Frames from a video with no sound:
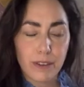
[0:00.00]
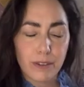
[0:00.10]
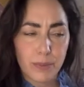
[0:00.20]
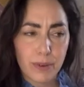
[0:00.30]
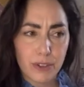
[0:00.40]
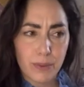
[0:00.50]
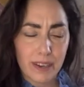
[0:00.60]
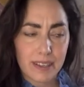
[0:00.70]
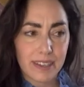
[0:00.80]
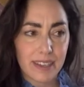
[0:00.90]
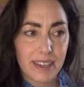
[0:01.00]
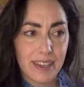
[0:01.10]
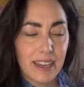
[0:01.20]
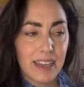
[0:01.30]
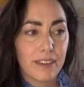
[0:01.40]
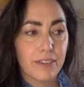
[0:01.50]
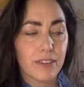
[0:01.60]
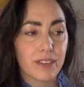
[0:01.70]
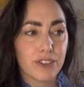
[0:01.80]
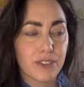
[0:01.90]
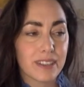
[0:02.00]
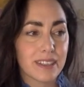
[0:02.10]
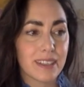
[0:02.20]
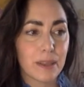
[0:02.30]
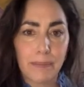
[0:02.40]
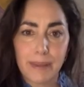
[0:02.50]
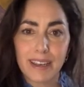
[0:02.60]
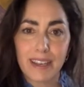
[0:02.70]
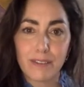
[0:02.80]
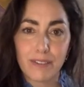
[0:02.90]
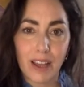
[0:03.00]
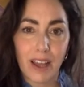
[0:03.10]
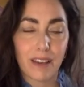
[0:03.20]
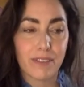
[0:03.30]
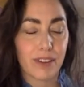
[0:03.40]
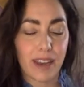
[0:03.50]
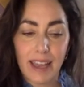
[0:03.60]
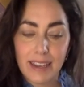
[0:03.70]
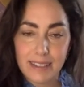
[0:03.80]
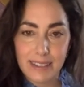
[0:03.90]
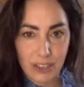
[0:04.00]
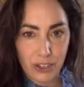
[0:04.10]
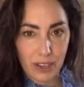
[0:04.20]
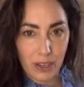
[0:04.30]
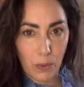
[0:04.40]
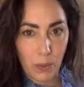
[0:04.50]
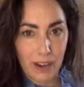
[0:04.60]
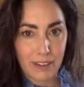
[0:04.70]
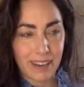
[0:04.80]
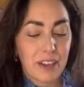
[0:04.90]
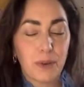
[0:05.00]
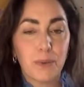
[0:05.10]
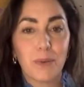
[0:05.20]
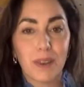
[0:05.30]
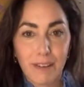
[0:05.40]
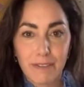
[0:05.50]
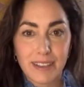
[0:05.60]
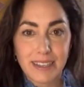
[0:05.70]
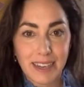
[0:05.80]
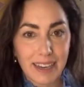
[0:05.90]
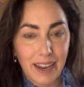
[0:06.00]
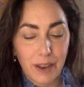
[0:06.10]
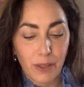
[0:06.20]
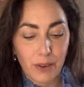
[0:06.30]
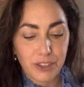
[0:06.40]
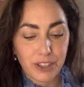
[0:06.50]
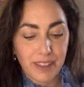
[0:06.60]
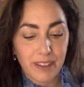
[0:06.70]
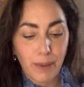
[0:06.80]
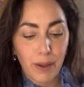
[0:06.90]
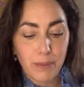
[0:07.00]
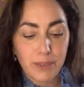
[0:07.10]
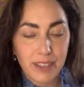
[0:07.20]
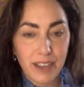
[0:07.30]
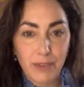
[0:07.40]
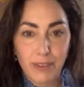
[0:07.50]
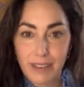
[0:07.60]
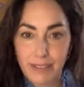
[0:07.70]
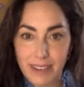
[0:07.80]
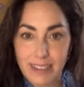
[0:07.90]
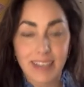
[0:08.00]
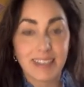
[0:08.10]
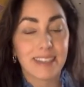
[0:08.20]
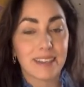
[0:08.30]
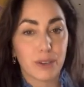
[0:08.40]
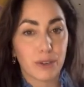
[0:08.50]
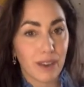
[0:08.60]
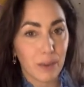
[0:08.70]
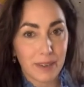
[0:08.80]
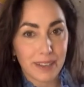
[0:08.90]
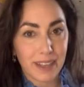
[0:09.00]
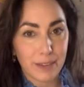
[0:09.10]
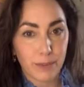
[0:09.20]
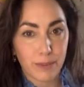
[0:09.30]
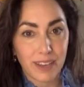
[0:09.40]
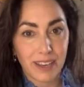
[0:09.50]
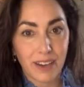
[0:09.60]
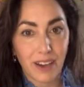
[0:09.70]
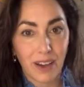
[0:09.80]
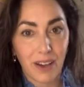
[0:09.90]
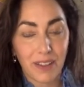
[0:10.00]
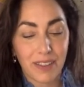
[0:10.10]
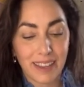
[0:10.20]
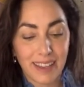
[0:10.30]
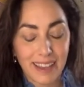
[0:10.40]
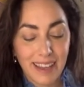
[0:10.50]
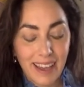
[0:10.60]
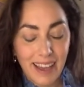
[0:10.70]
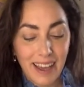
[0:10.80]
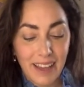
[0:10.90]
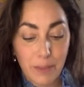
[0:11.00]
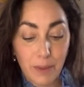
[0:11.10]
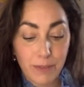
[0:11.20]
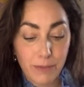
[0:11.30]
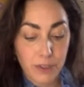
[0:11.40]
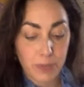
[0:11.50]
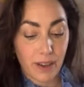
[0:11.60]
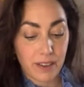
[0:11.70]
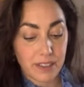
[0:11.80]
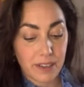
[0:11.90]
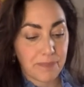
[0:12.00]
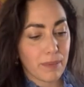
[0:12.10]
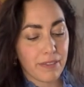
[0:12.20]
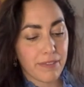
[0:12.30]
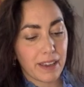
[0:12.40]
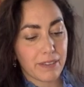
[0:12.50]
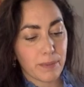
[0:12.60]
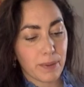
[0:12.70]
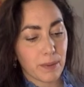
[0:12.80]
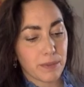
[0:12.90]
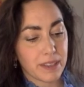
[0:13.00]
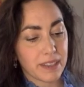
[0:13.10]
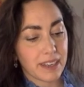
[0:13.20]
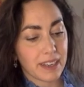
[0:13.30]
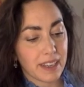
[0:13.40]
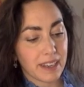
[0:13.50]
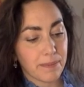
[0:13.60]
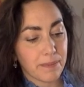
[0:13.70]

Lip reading: your spirituality, if you're interested in the meaning of life and existential inquiry, you will love this little anthology. The poems in there are really fantastic. There's a great one in there from Thich Nhat Hanh, the mindfulness master. My favourite poem that's in here